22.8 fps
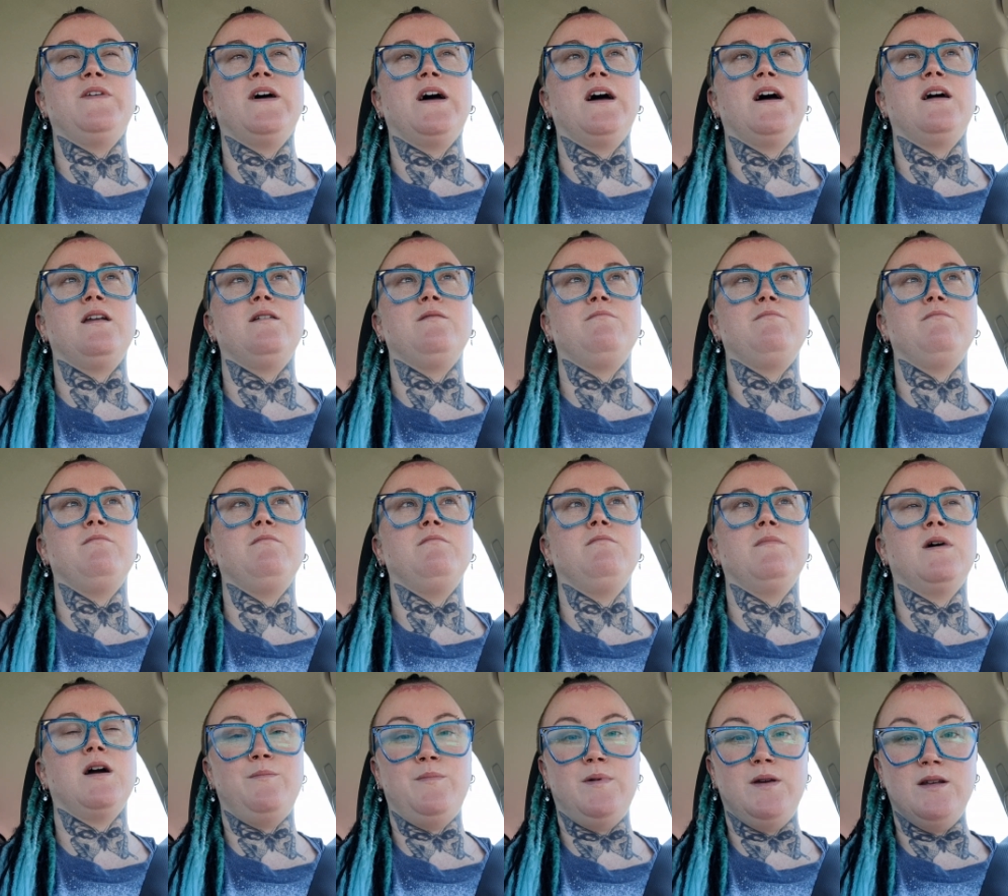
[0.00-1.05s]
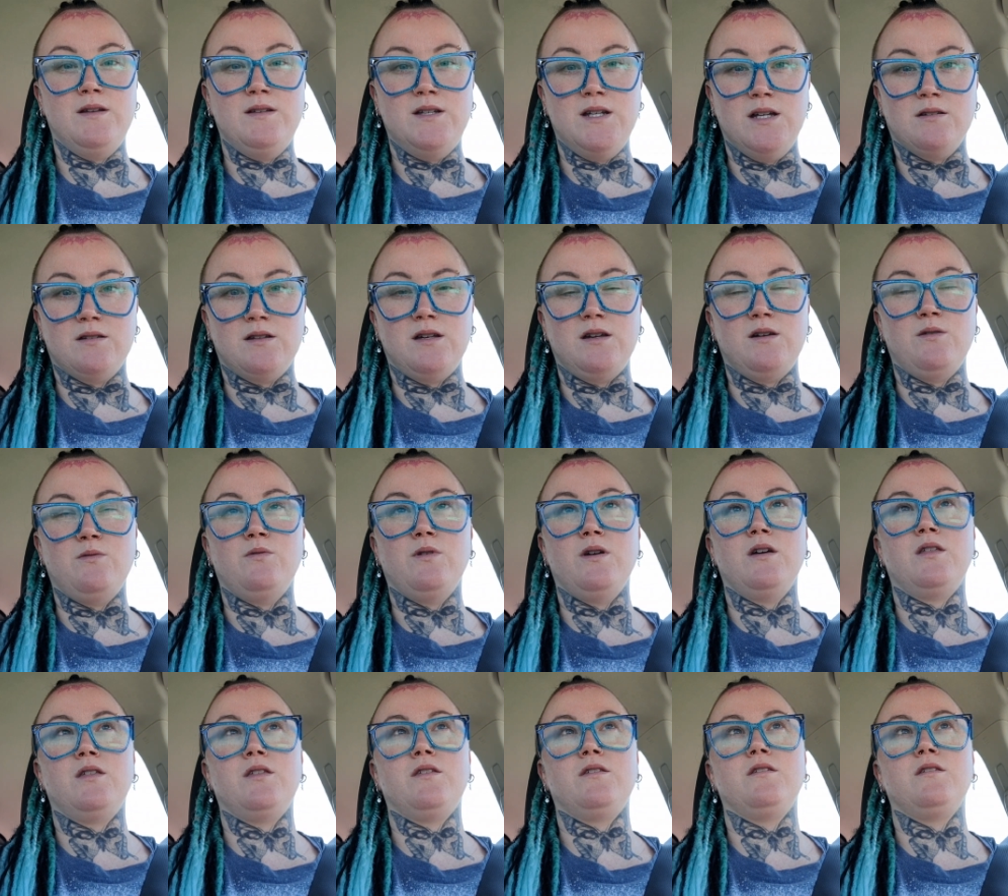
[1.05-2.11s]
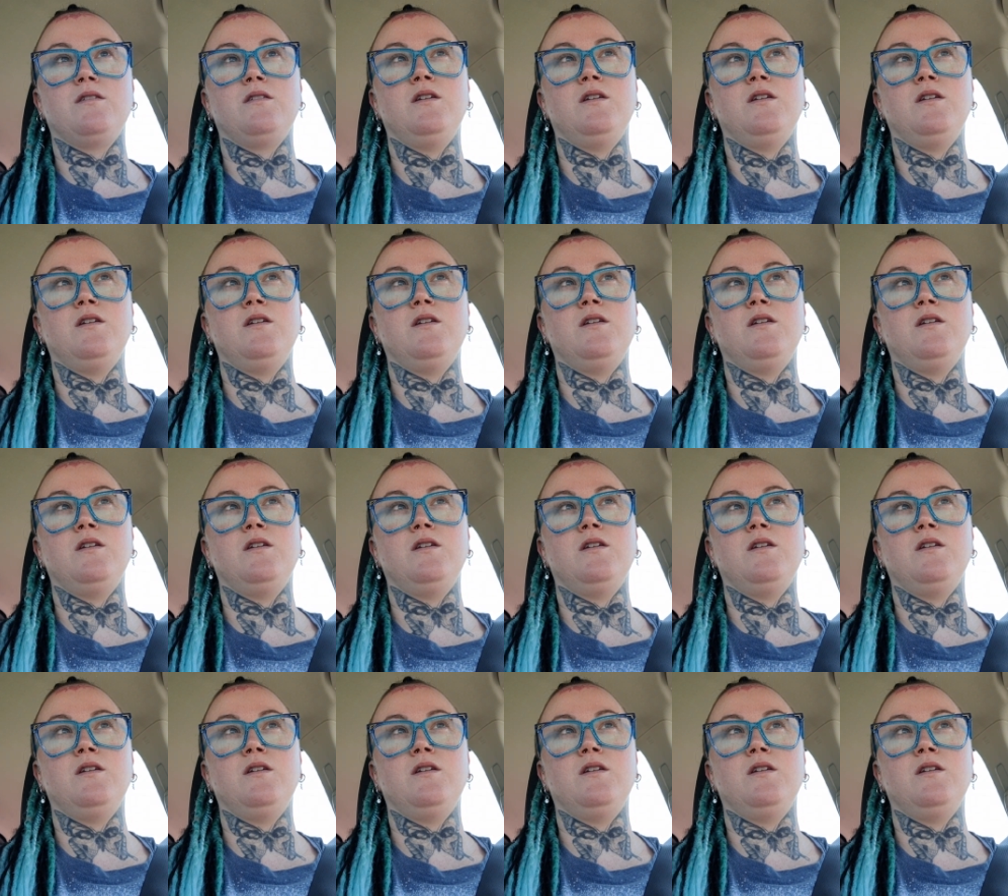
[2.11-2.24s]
that might be dealing with,